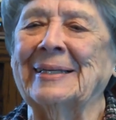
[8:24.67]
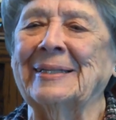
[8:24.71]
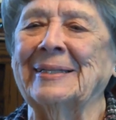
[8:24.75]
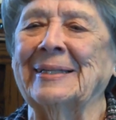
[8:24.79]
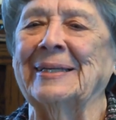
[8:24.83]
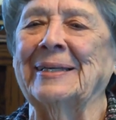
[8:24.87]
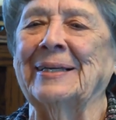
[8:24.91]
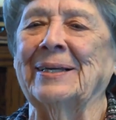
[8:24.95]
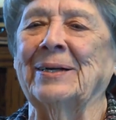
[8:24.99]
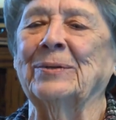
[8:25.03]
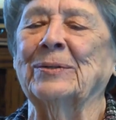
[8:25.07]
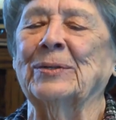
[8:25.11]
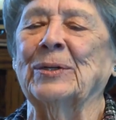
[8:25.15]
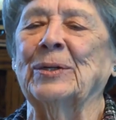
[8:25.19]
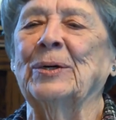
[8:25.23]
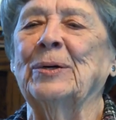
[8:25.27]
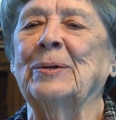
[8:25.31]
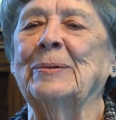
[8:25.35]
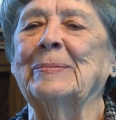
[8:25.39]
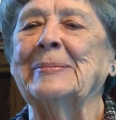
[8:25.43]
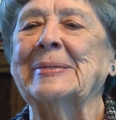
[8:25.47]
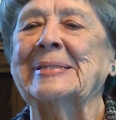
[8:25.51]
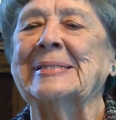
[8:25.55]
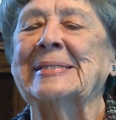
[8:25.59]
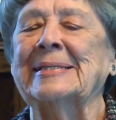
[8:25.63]
And the
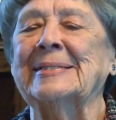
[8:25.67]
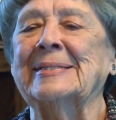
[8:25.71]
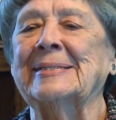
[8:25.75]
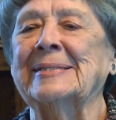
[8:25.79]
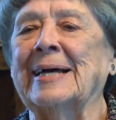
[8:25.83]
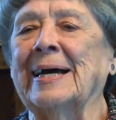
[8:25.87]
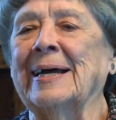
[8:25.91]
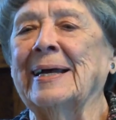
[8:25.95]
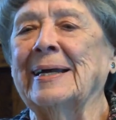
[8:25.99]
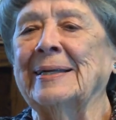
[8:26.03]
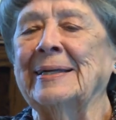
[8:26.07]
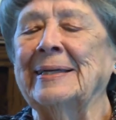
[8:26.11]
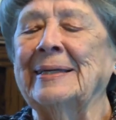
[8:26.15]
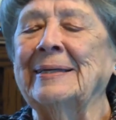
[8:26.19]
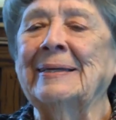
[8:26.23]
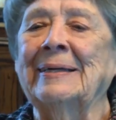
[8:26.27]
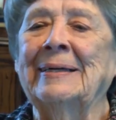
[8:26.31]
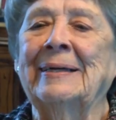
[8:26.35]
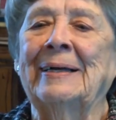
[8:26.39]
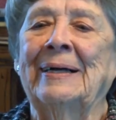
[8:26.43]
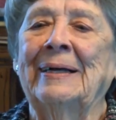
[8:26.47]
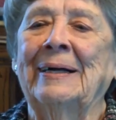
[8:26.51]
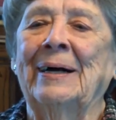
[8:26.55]
Oklahoma Society